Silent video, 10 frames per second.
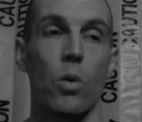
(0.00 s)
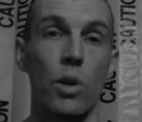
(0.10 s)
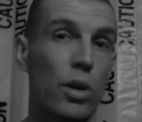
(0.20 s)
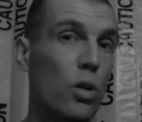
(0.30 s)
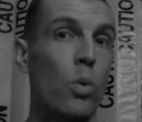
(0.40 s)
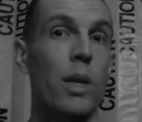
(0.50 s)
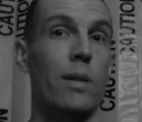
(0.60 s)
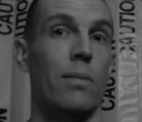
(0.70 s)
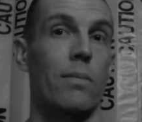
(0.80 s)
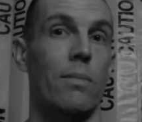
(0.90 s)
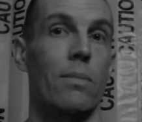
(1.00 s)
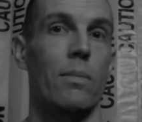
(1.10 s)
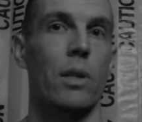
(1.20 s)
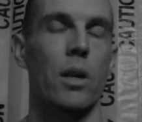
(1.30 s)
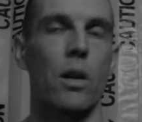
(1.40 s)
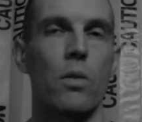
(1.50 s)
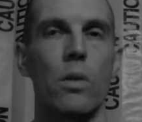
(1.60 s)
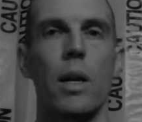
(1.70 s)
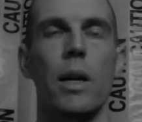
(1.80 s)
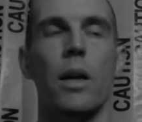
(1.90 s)
Or you can quit, you know.
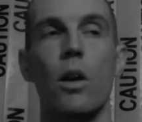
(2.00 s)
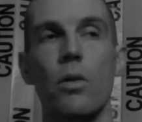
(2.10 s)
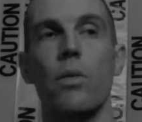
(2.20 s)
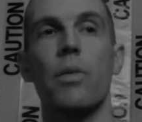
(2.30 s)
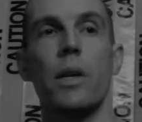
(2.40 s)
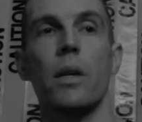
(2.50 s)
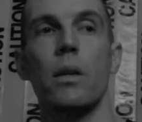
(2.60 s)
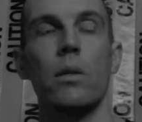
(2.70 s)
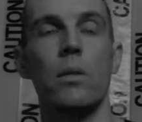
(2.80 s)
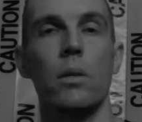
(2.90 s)
And I know the thing